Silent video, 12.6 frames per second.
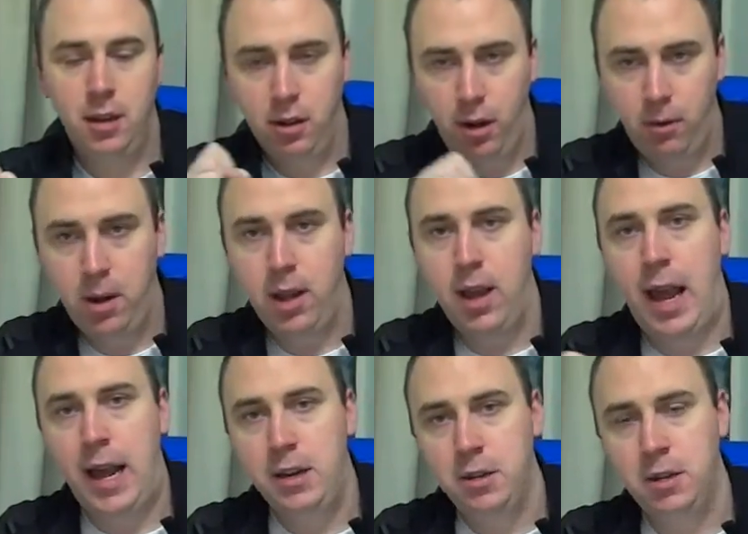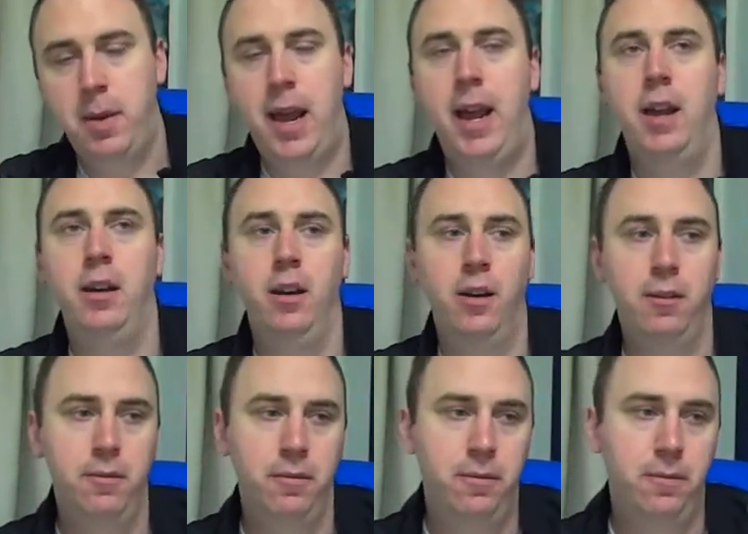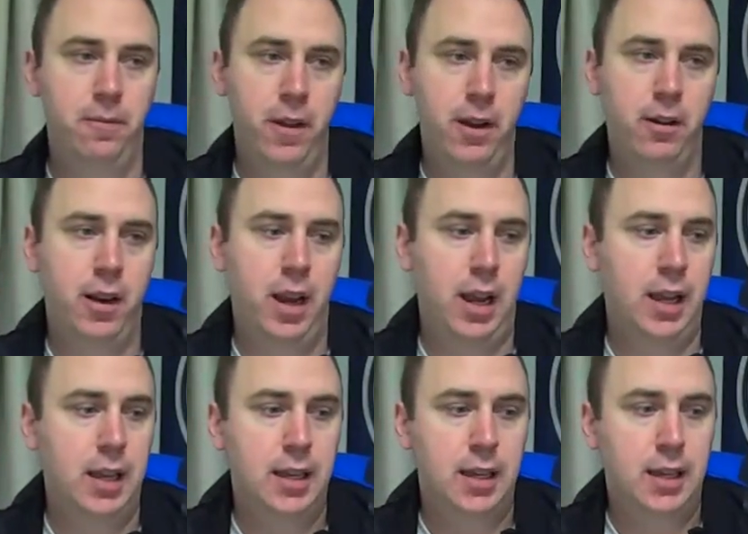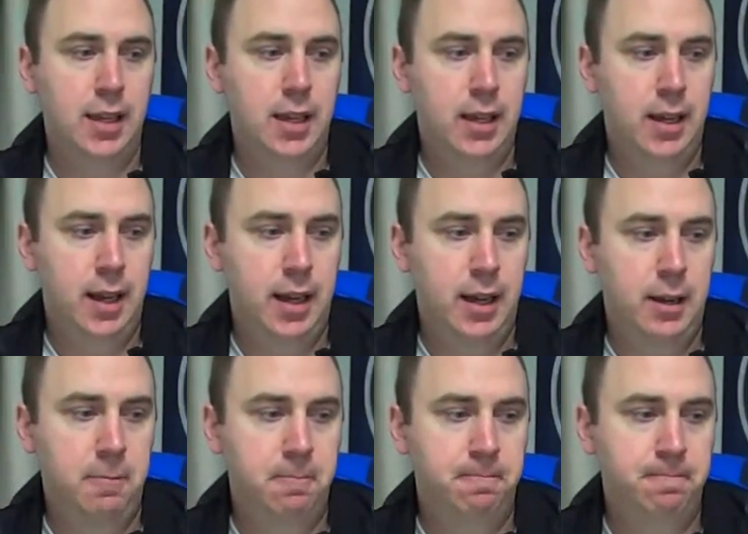Korea and Japan are very, how